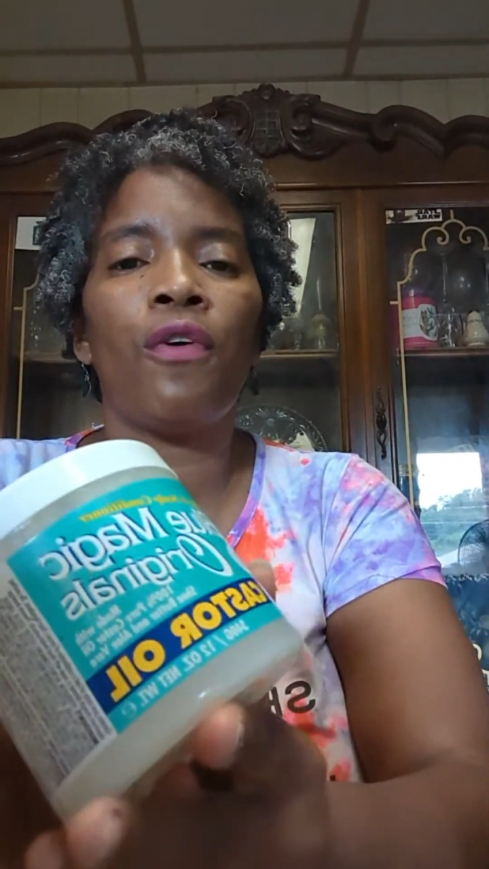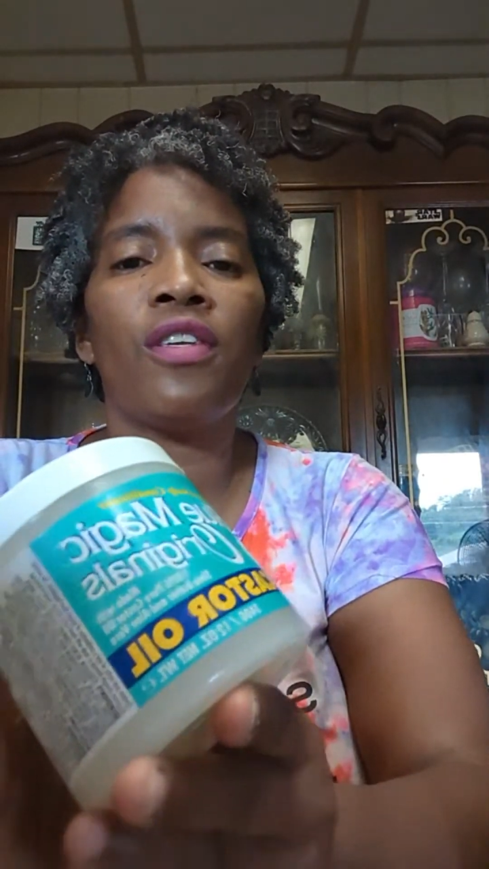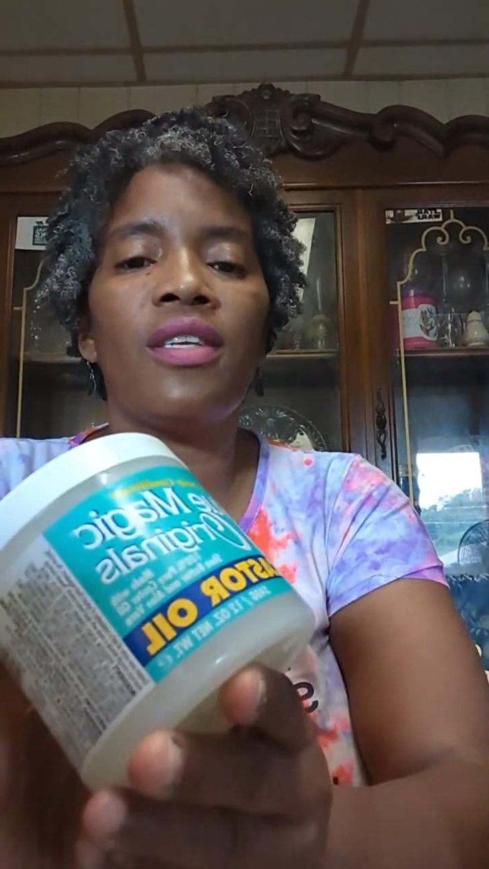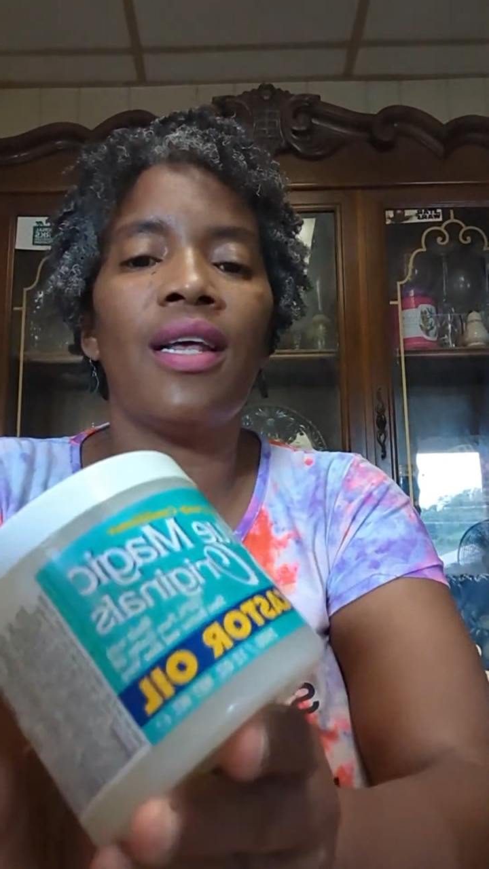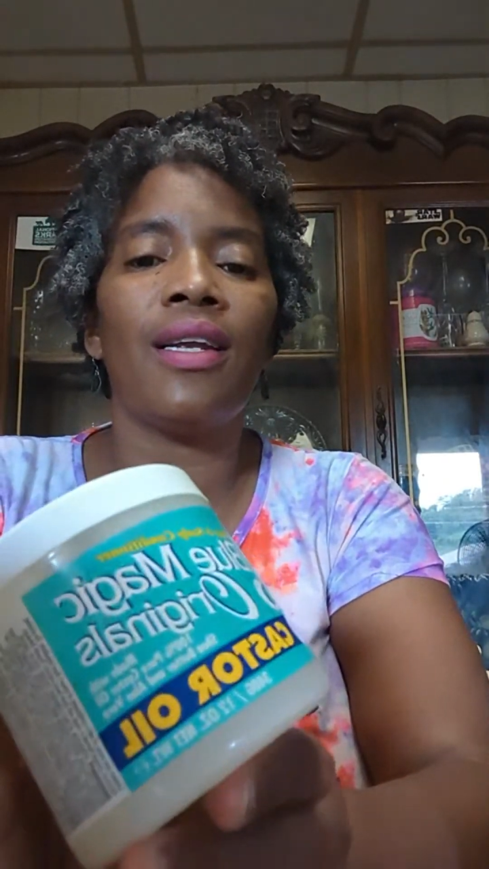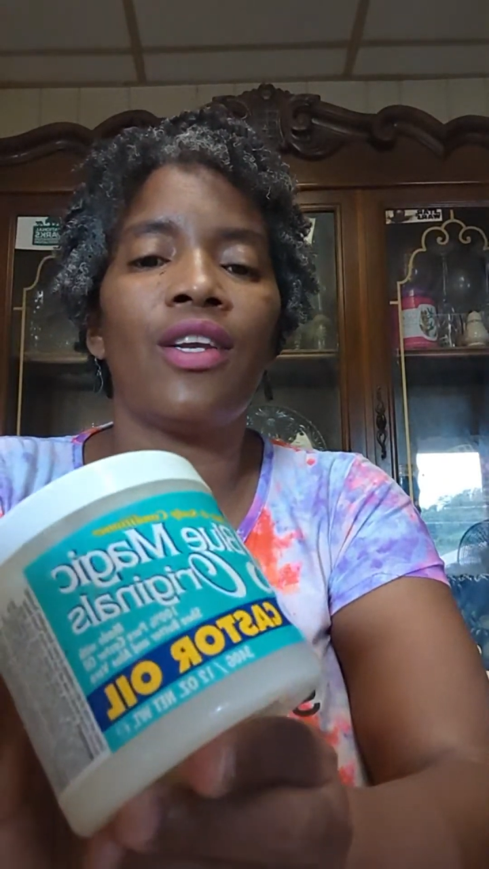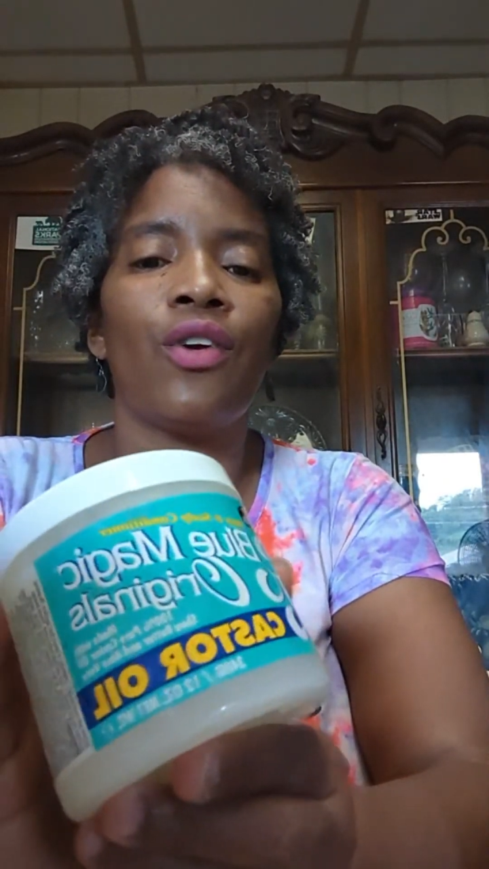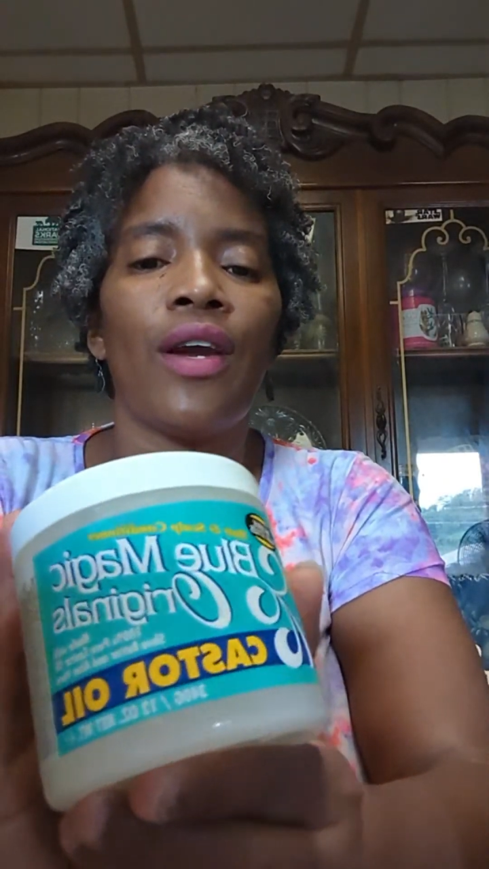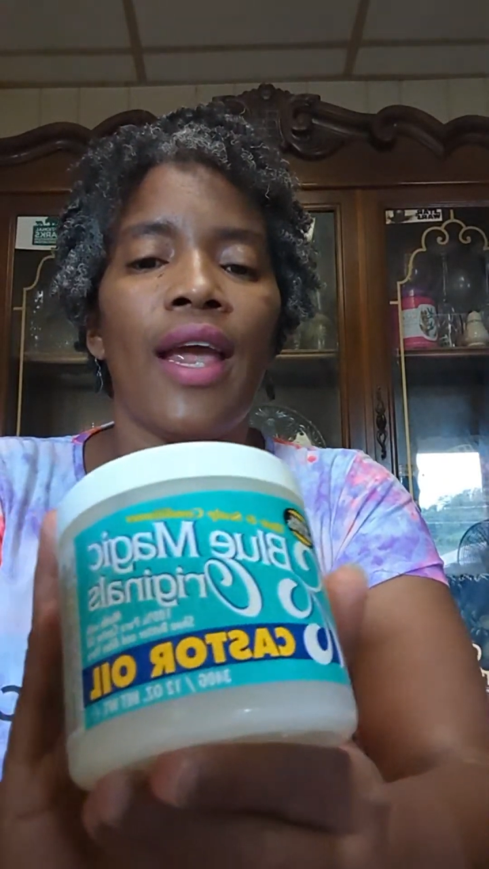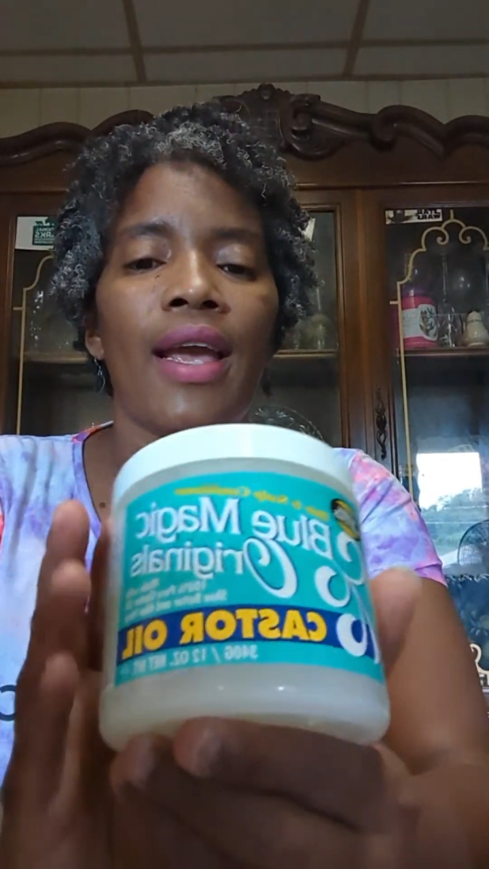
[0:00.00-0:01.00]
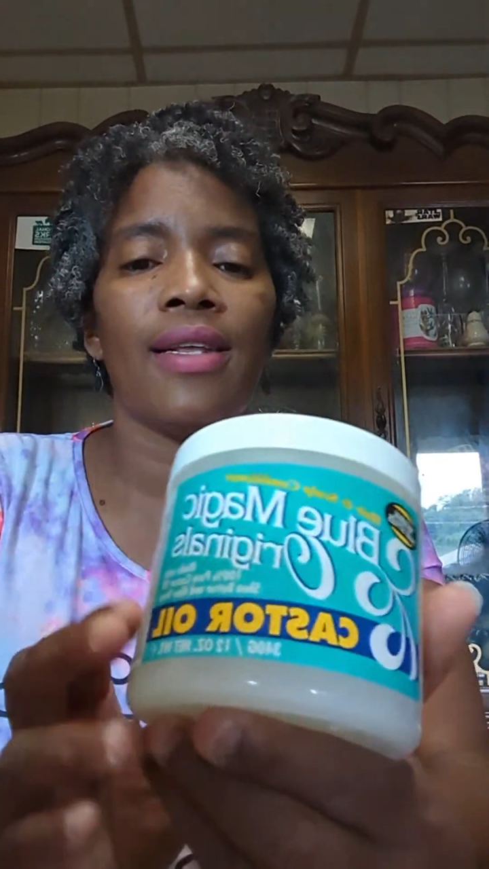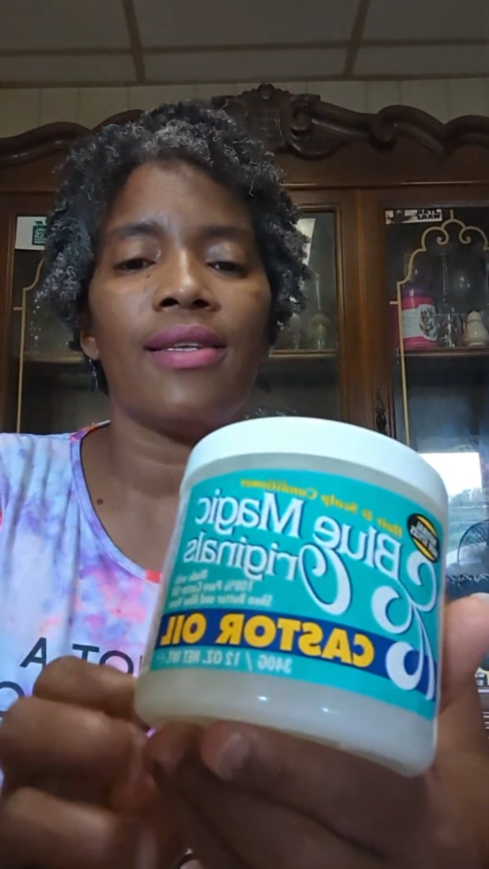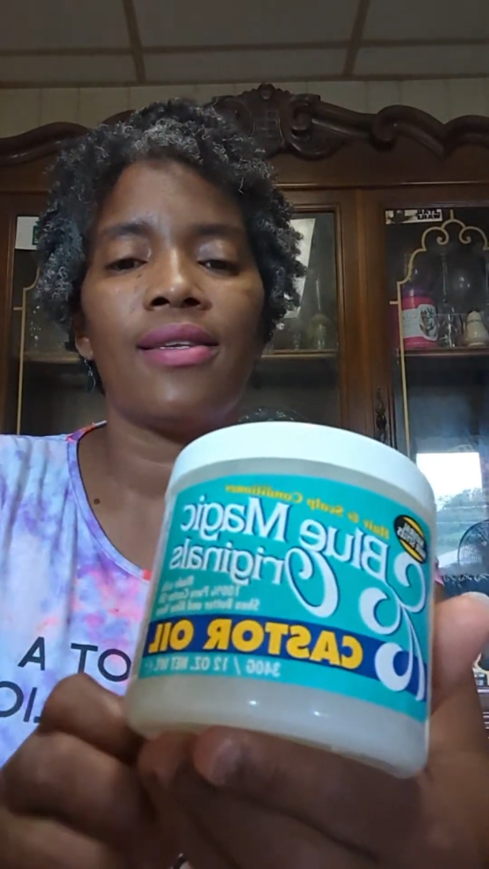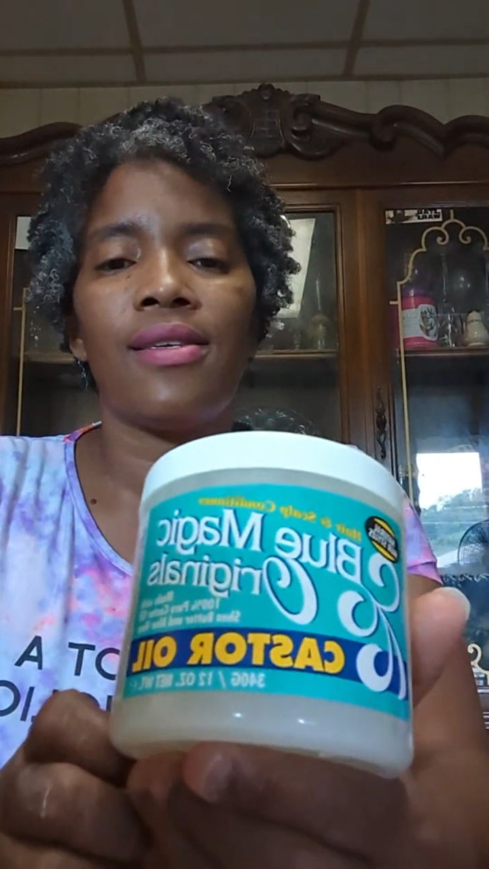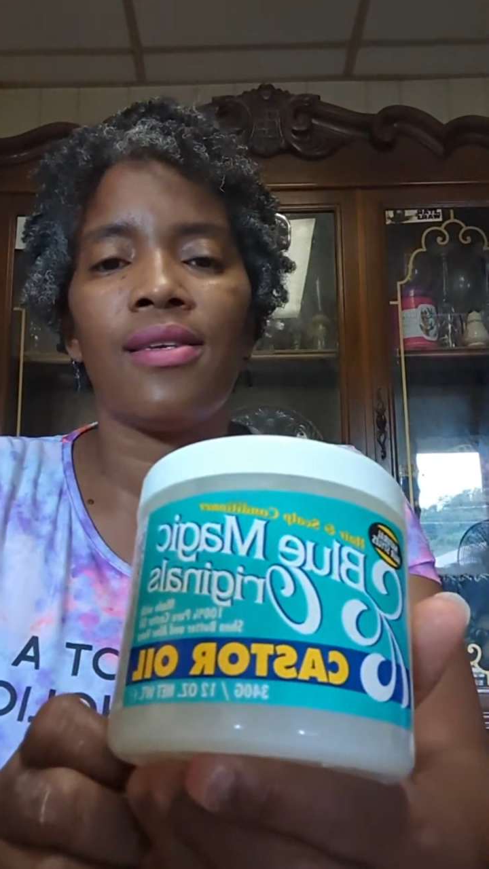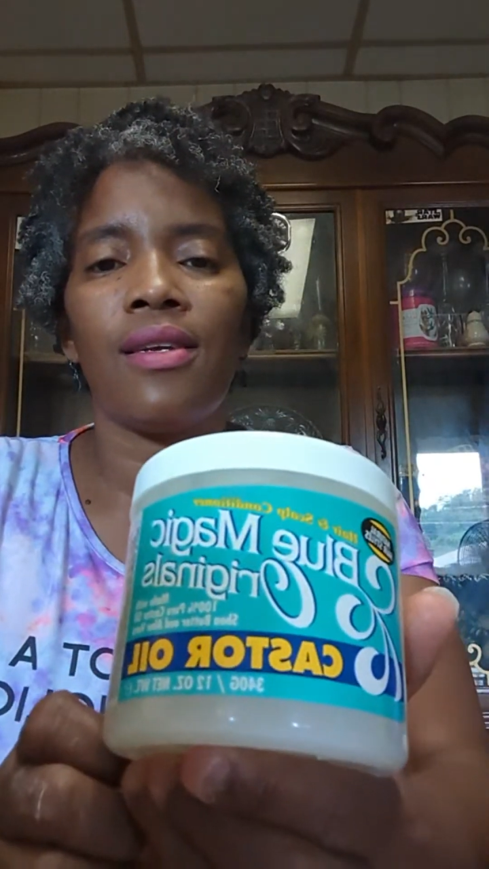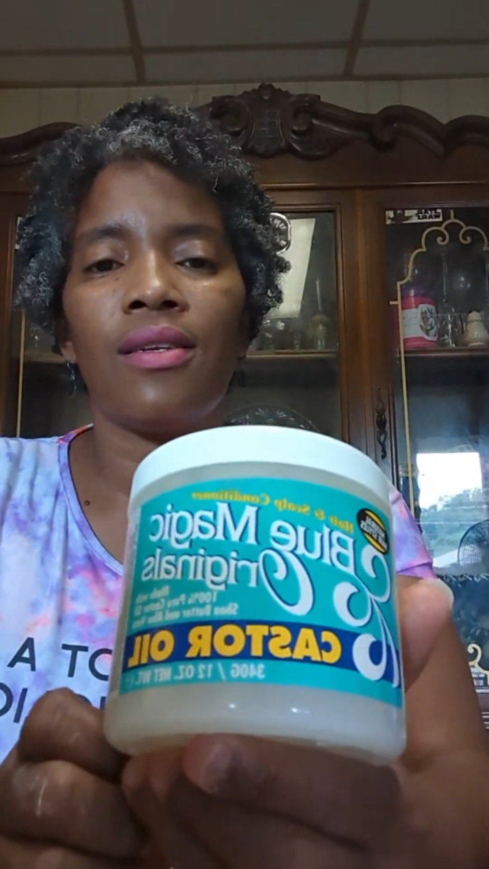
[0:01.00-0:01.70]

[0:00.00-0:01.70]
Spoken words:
sealing your ends.